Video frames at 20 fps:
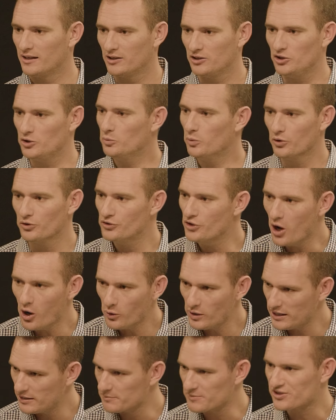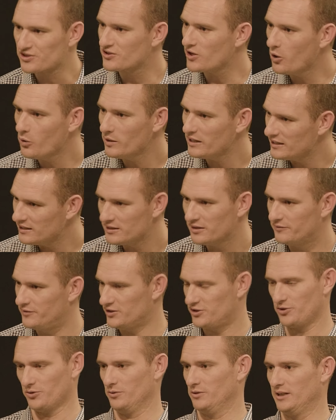You will know him so
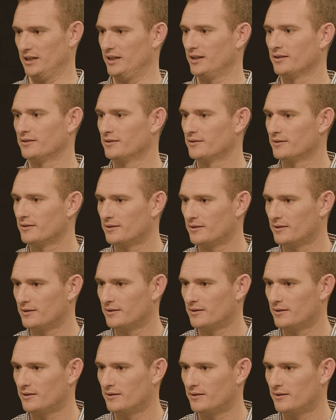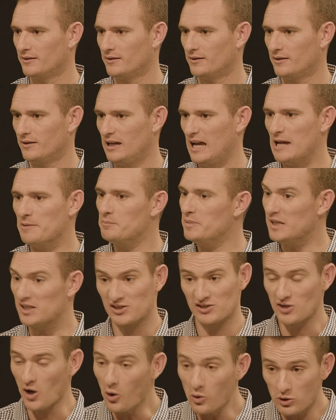individually and be
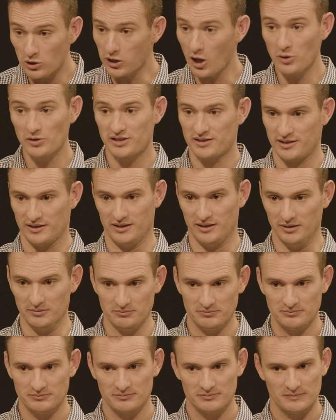so close to him.